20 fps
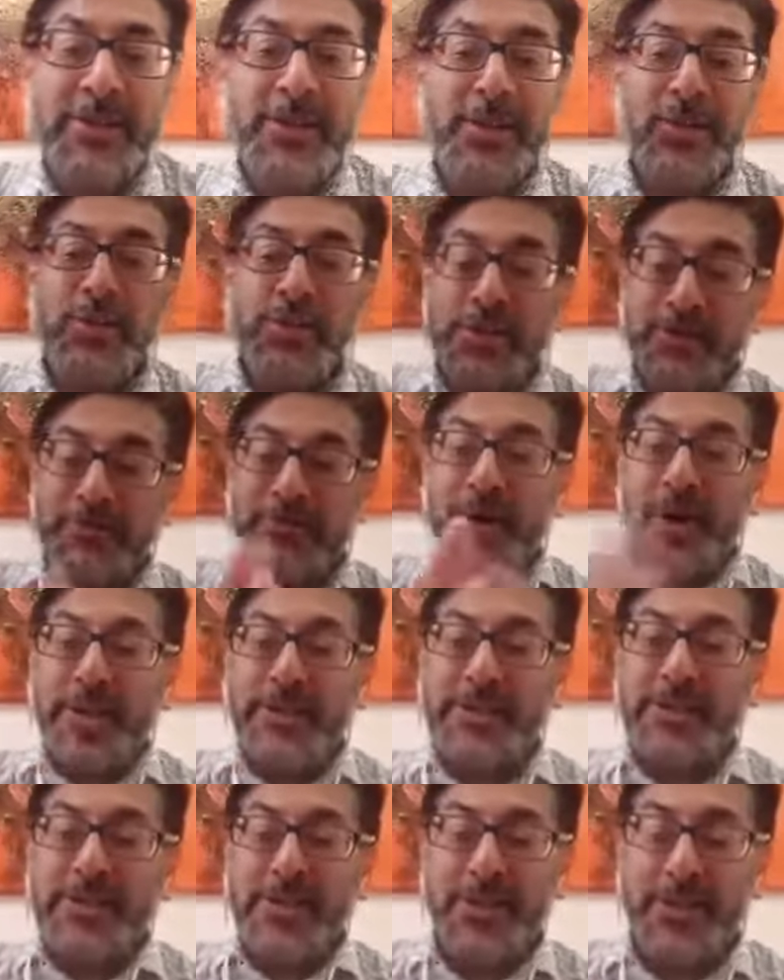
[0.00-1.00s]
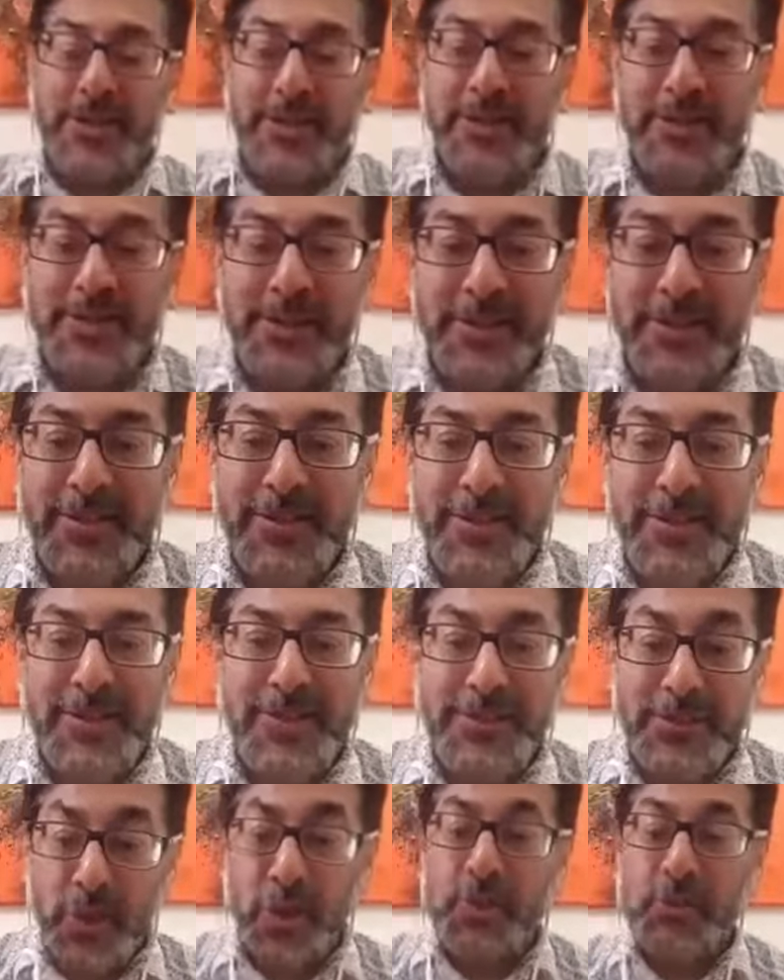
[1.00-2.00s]
new device here,
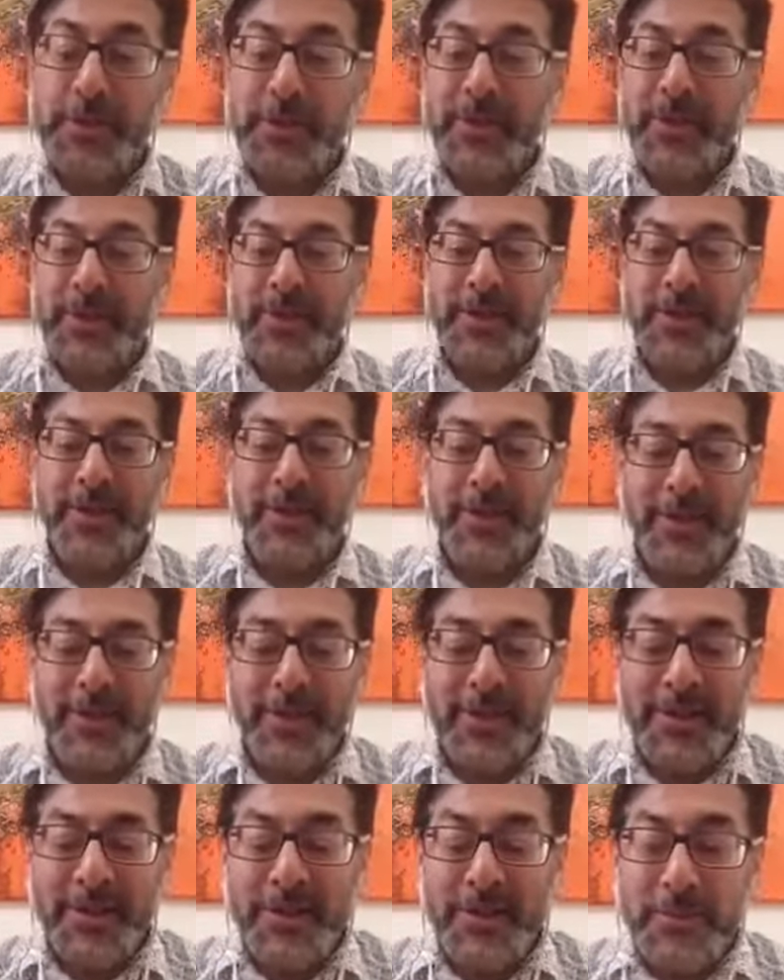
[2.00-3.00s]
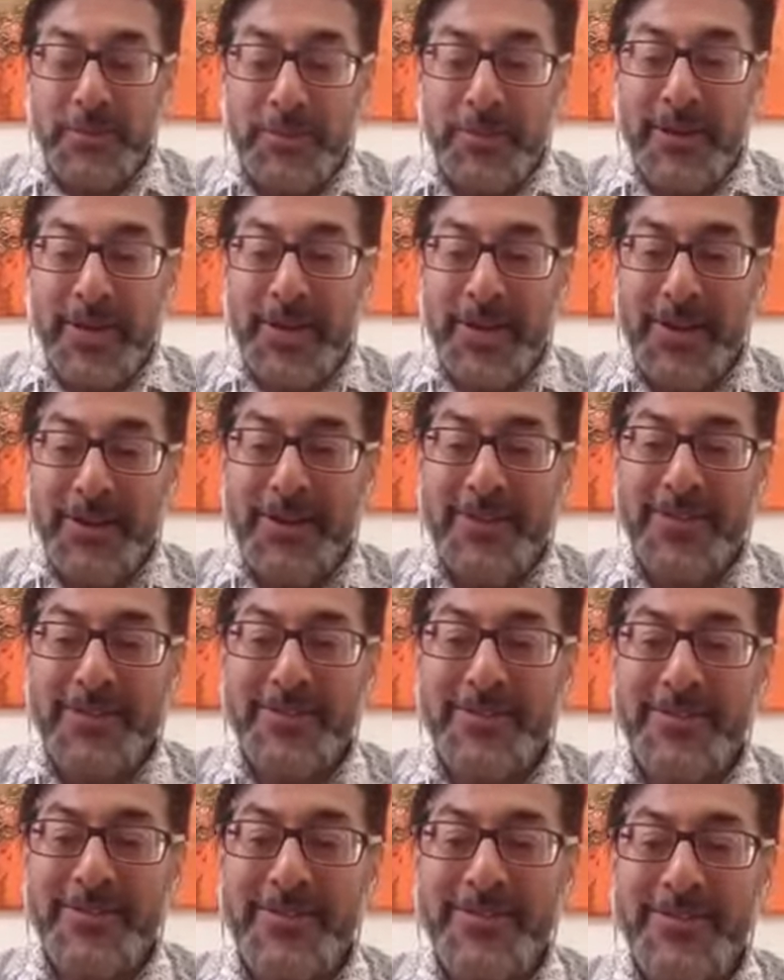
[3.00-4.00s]
the Joby thing, uh,
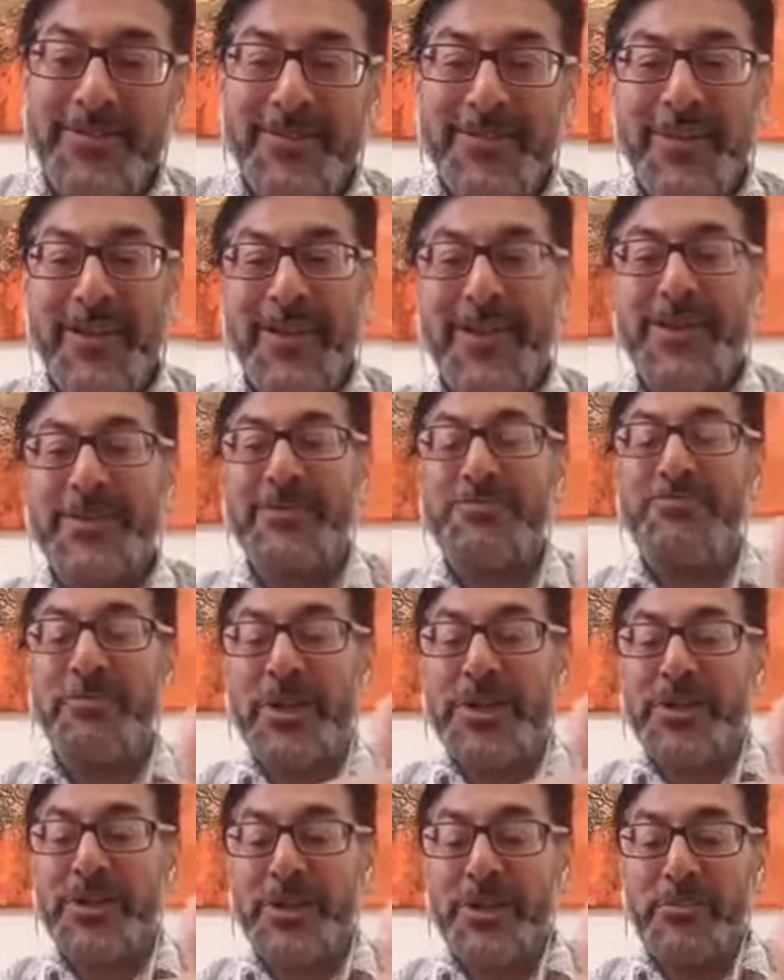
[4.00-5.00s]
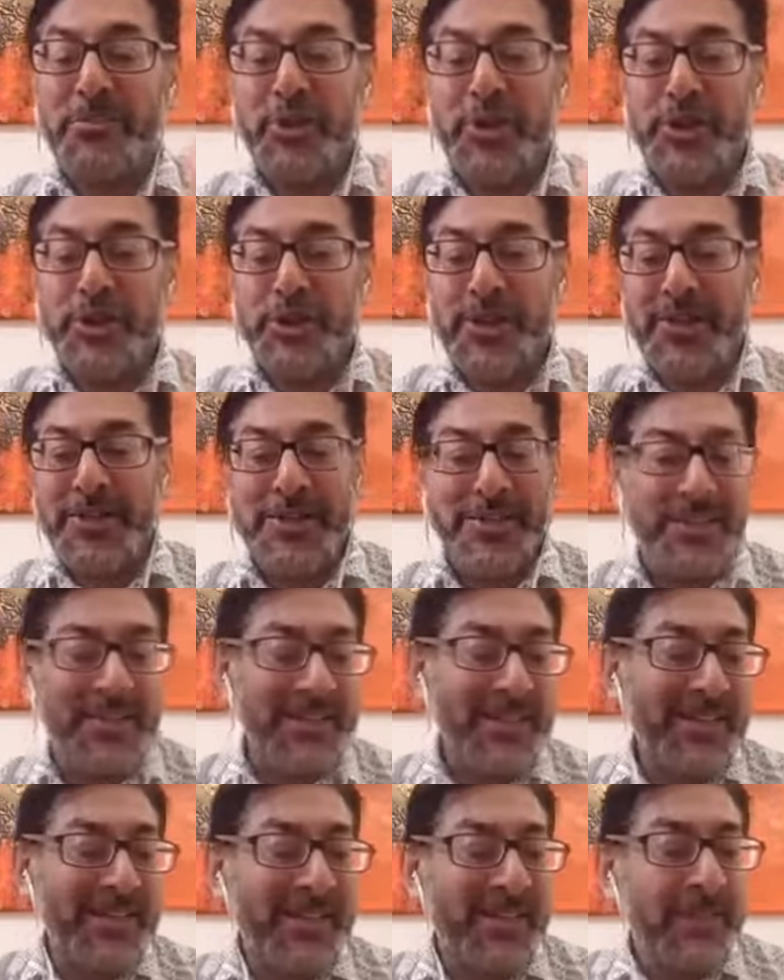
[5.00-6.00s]
and it's much appreciated.
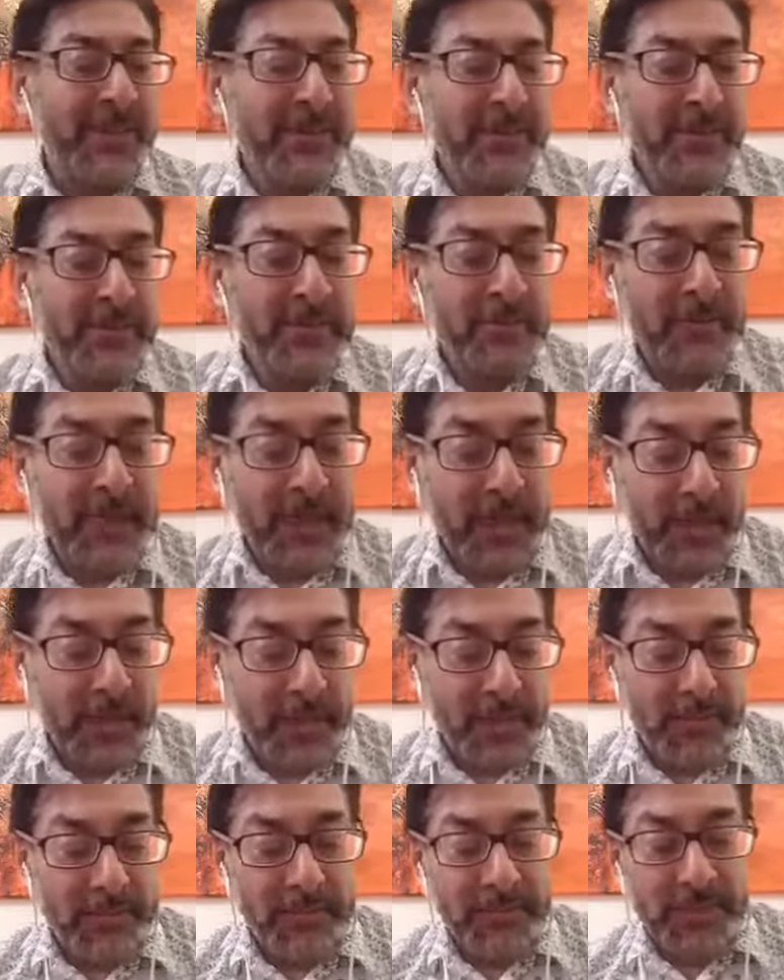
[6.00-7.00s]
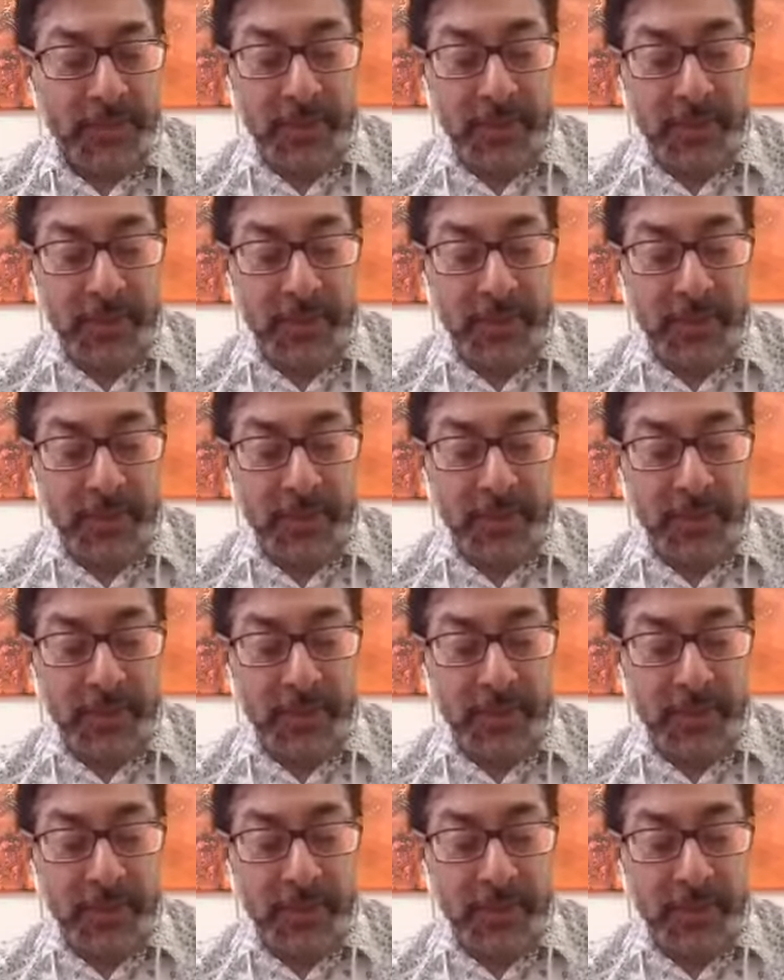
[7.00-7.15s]
Um,